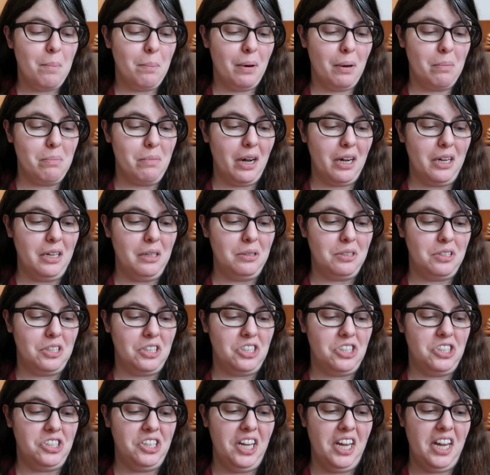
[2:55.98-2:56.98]
but I'm not used
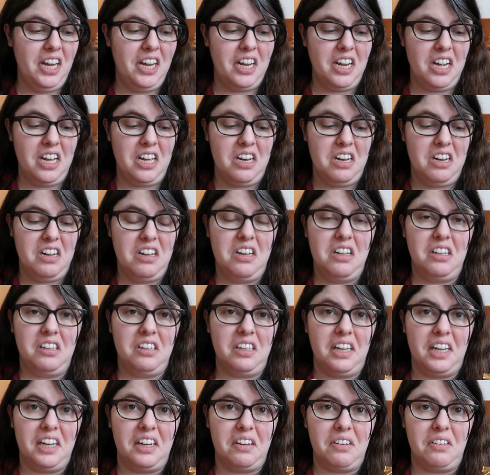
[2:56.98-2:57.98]
to seeing it
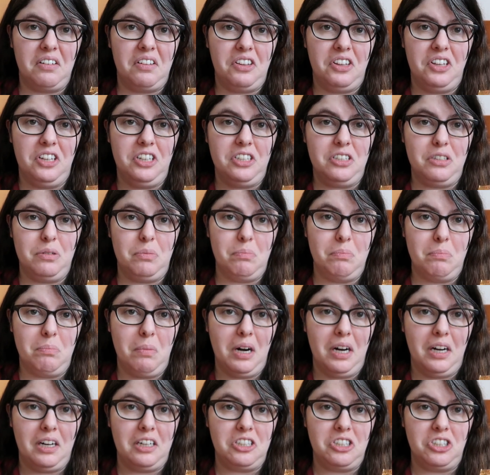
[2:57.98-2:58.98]
like this
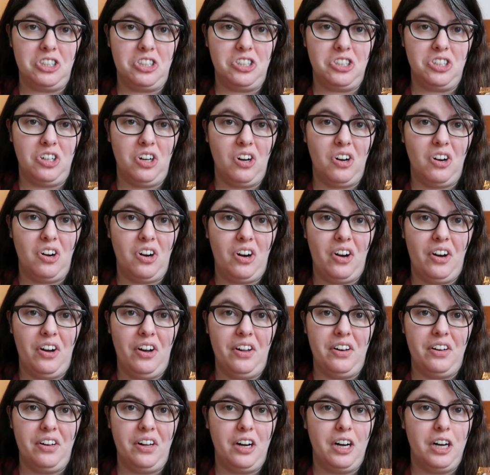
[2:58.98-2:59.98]
much
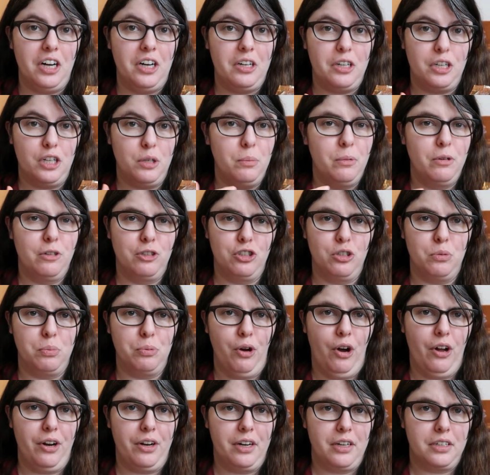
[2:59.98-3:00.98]
on a commercial
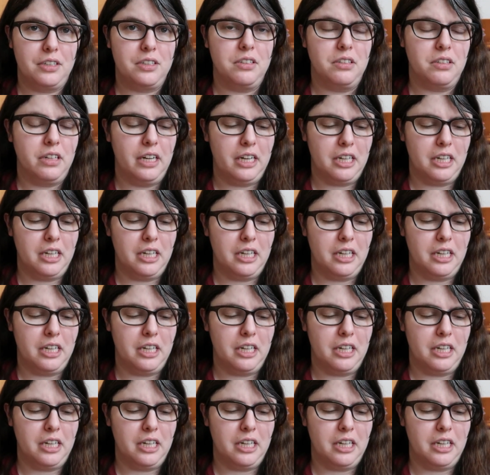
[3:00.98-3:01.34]
product